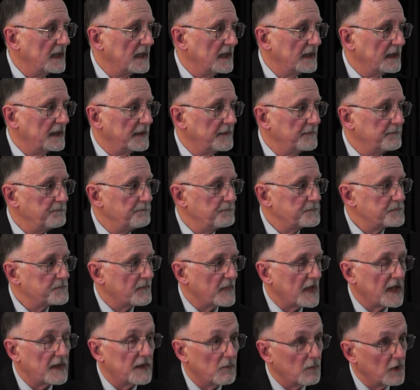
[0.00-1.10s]
There
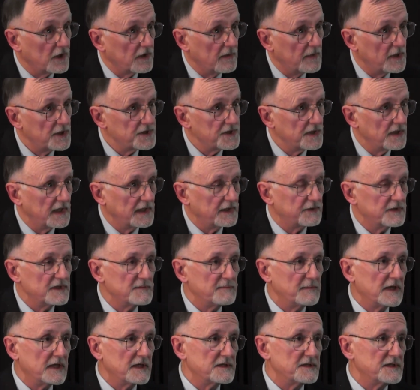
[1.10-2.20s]
were commercial
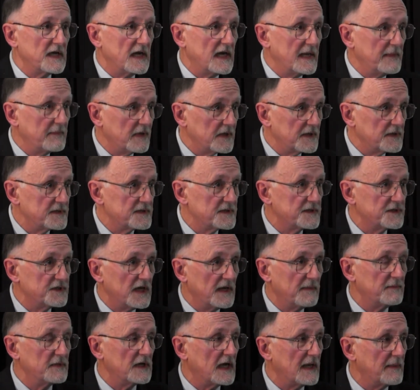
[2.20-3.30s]
interests because diamonds,
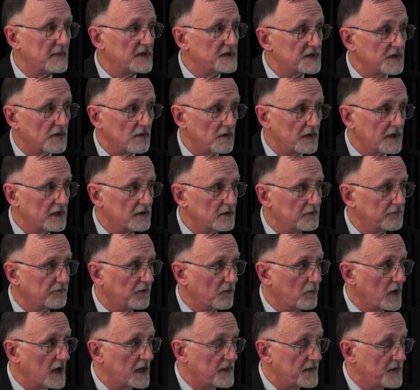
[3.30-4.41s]
gem diamonds, are only good
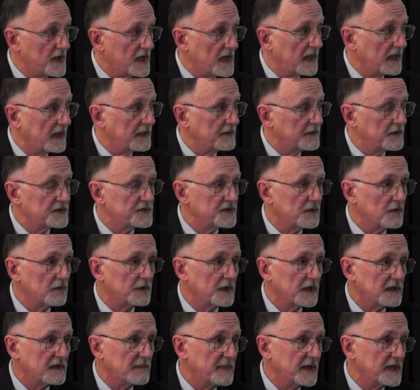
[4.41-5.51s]
for one thing, and they're sold
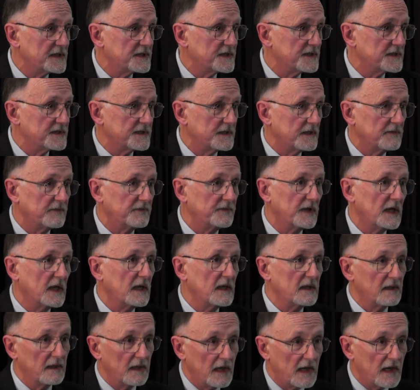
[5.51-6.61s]
on the basis of
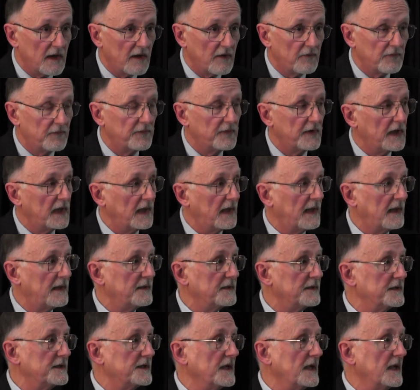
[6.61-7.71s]
love
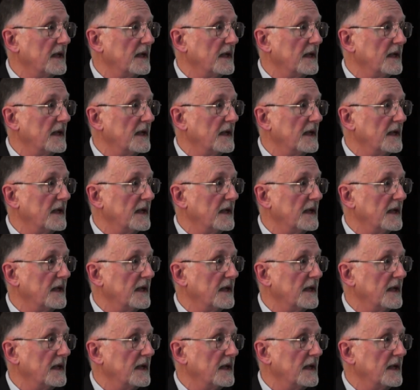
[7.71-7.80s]
and